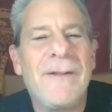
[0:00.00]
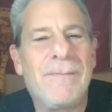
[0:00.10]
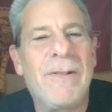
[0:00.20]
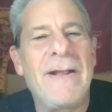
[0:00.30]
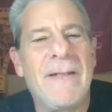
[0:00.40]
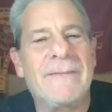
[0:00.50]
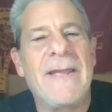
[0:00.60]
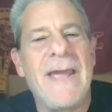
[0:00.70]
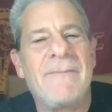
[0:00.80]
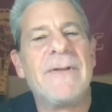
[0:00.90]
They're playing like
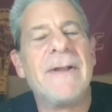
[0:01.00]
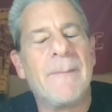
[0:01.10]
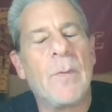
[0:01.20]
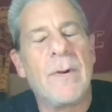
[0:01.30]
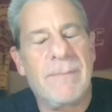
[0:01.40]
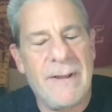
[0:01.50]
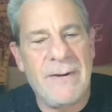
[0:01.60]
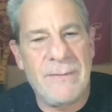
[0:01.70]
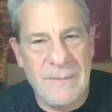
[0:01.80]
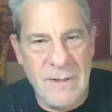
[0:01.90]
they have the number one
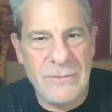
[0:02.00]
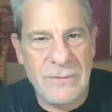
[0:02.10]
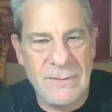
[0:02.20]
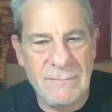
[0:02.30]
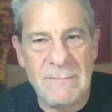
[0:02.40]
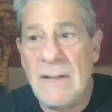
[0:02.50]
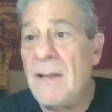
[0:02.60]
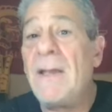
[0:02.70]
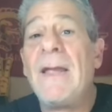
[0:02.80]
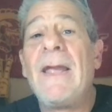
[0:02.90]
player in the country.
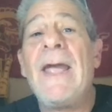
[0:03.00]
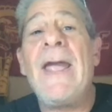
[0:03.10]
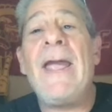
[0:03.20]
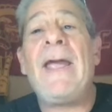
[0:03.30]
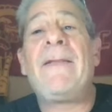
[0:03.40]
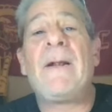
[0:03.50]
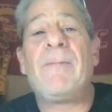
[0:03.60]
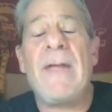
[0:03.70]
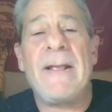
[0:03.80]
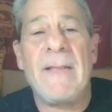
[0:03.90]
And they're
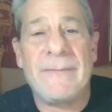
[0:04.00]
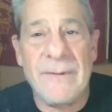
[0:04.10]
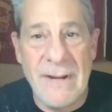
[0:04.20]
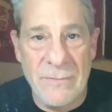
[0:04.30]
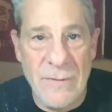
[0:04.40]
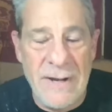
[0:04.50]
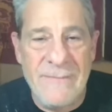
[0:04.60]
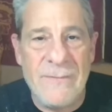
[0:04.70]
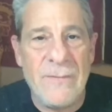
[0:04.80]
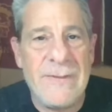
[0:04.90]
playing like they're getting
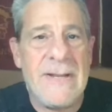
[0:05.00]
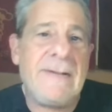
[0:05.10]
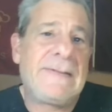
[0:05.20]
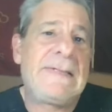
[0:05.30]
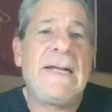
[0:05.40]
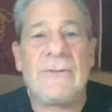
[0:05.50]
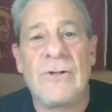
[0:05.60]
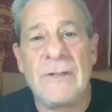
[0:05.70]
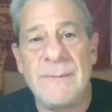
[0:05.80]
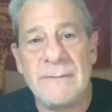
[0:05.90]
ready for the NCAA
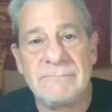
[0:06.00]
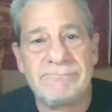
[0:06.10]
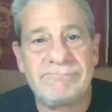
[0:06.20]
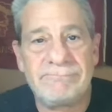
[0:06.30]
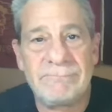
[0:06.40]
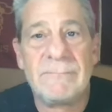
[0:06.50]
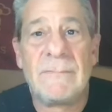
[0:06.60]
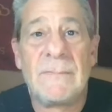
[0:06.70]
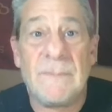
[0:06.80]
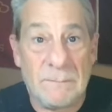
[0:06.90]
tournament.
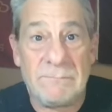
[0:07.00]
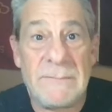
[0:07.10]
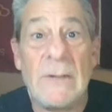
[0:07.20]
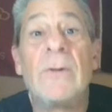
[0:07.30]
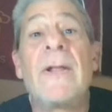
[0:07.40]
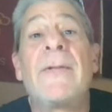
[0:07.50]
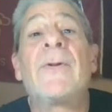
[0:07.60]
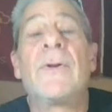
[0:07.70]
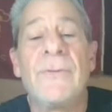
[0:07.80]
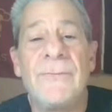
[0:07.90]
They look like
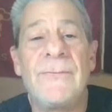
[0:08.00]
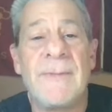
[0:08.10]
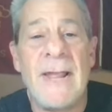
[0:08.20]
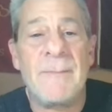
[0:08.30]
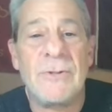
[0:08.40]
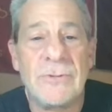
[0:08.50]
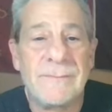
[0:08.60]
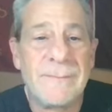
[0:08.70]
they're going to do some damage.